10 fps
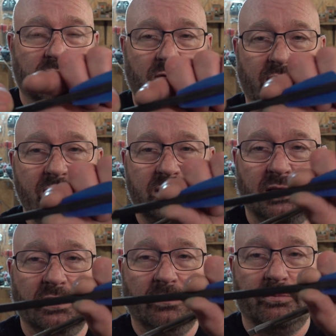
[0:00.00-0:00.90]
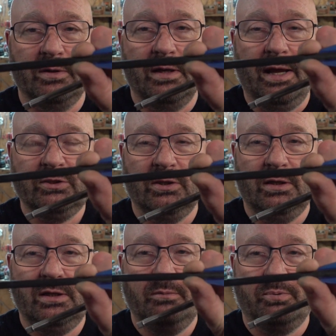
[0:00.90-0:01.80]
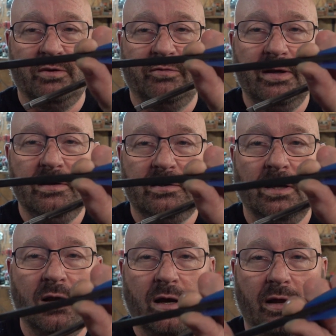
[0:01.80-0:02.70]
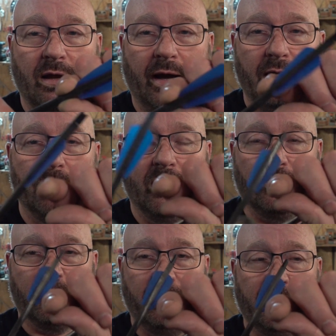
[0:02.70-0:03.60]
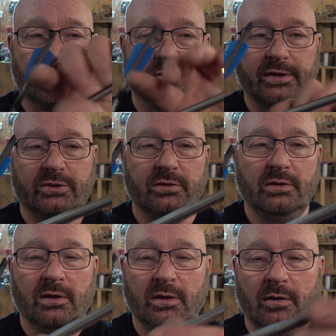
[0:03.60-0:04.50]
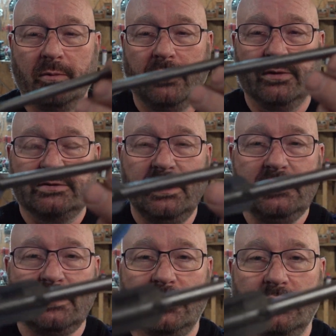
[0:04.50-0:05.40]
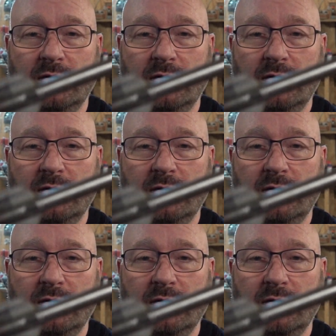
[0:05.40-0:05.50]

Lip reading: these here will actually prevent a high amount of penetration, whereas these here,